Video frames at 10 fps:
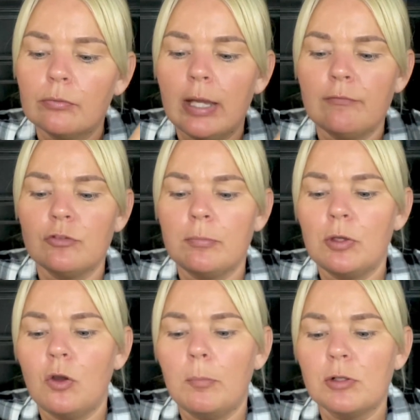I haven't done my
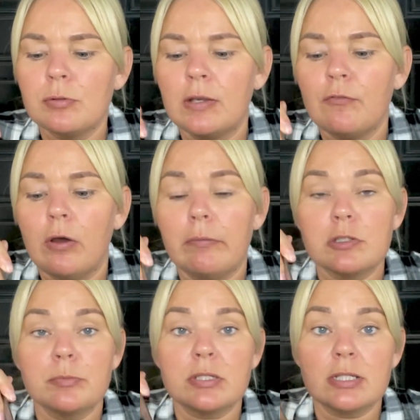normal 24 hours,
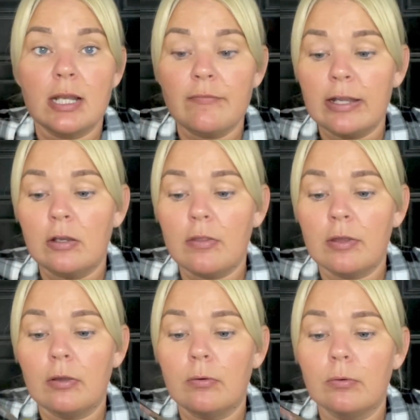but still I've had
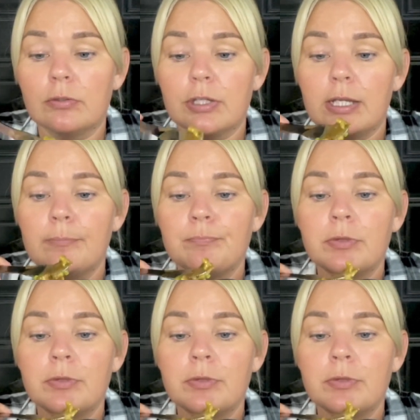nothing all day.